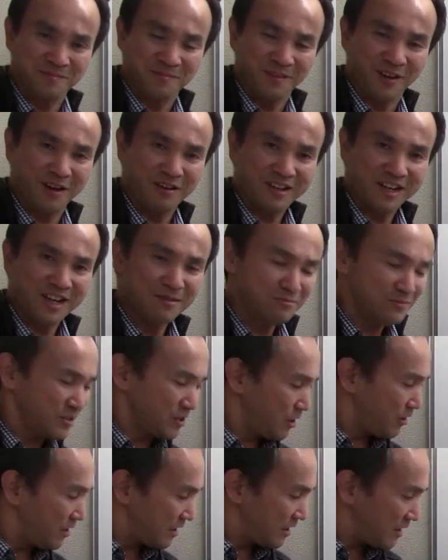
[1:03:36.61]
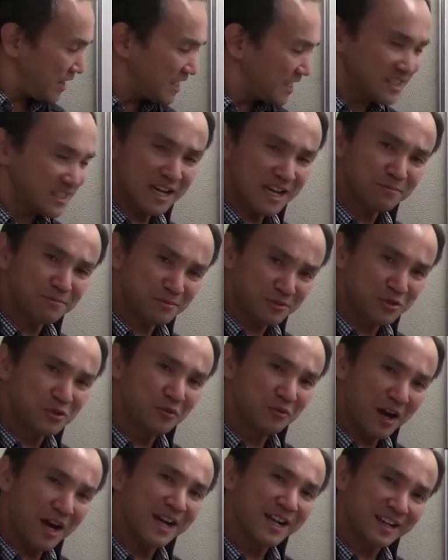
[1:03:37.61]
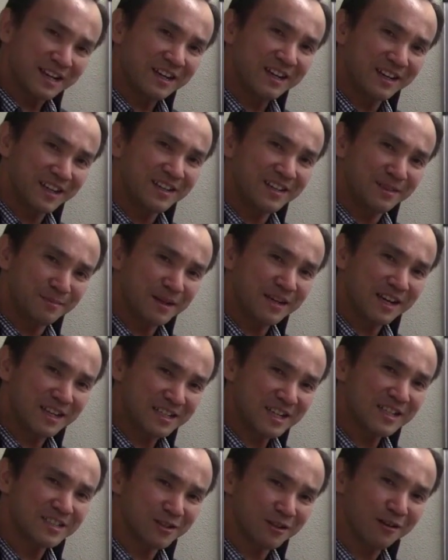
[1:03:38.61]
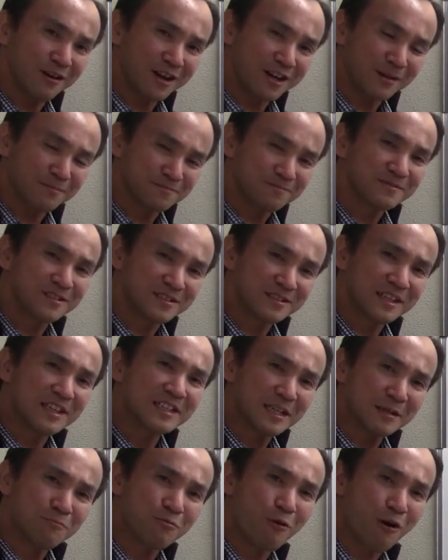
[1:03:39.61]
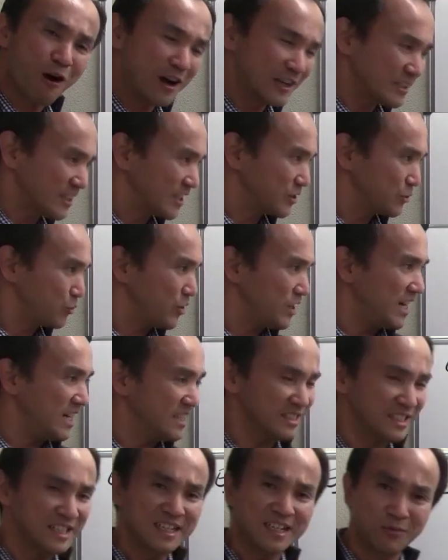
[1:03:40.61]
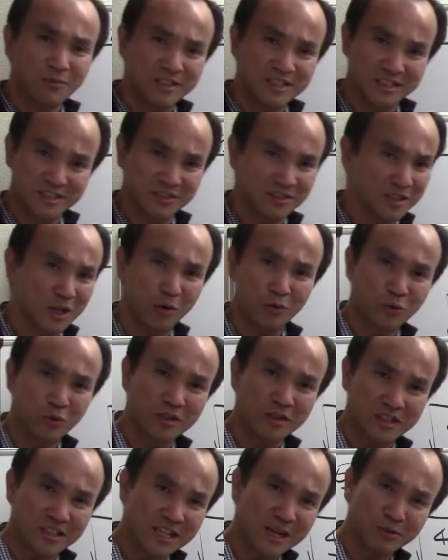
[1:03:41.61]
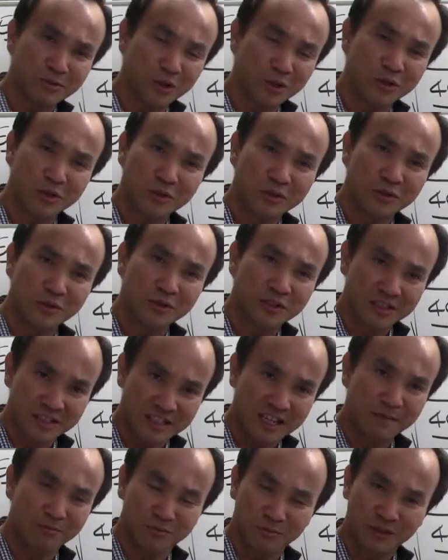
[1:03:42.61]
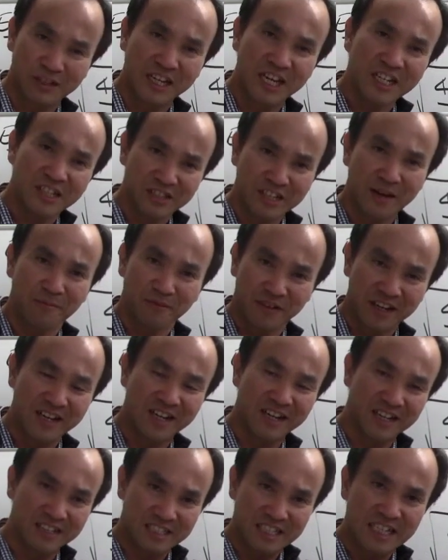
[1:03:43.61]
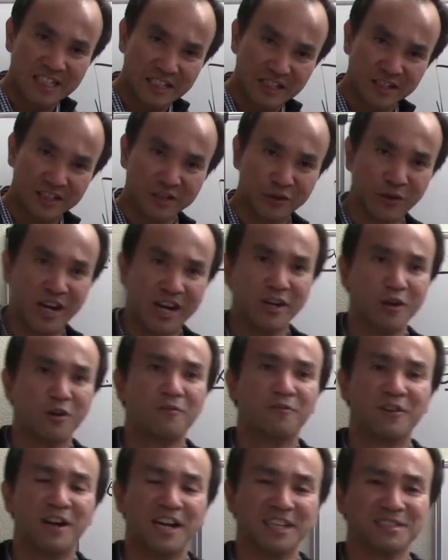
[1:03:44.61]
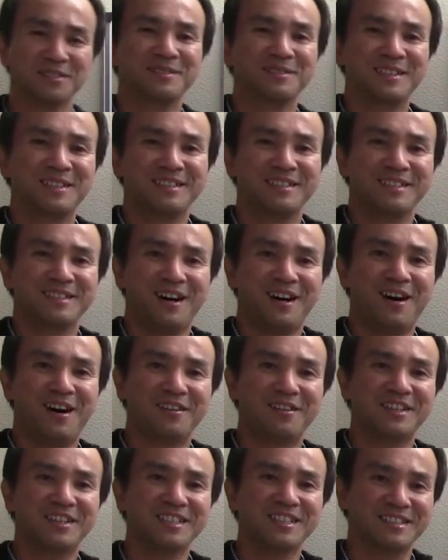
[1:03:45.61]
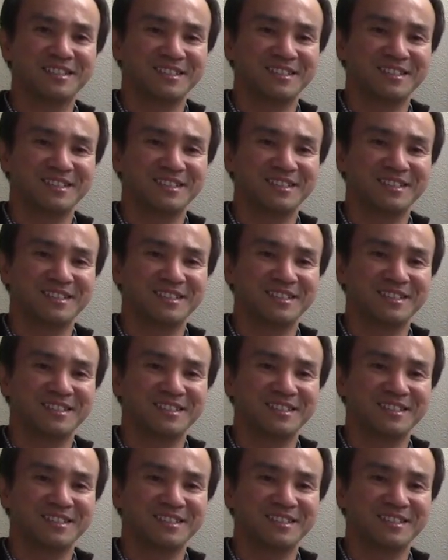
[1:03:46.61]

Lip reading: Okay, so it's less steps to write here, but it takes a lot of thinking process, whereas here we just go through the steps, but each step here is easier to handle for us. All right.